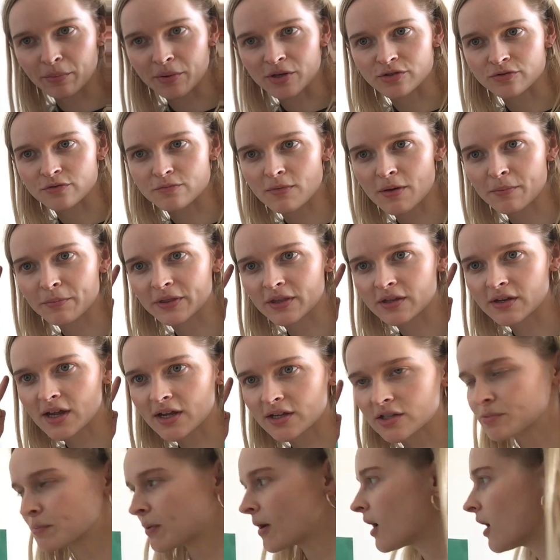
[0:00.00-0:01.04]
us remember the
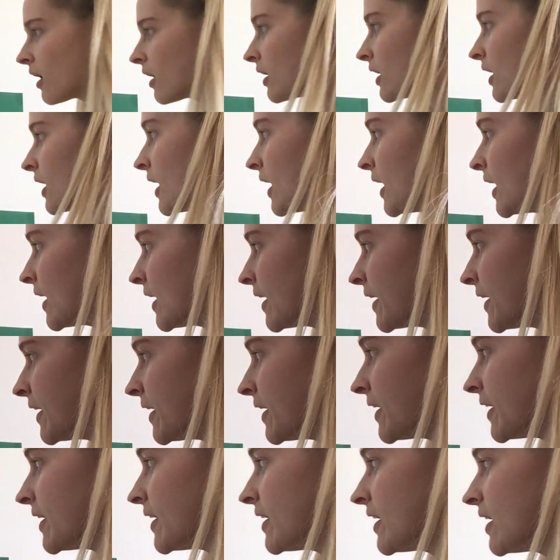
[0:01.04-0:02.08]
next part.
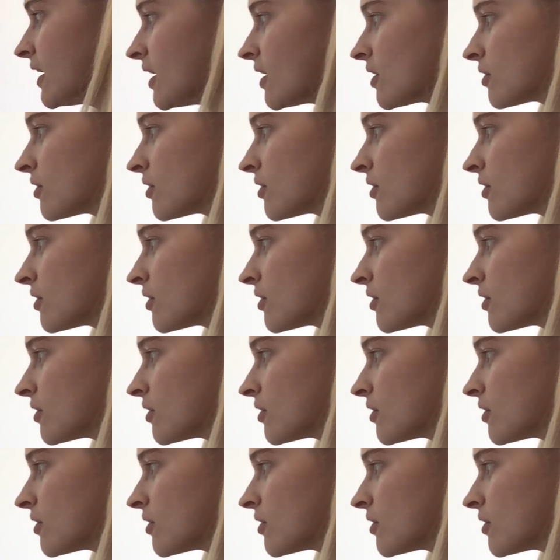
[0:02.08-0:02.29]
He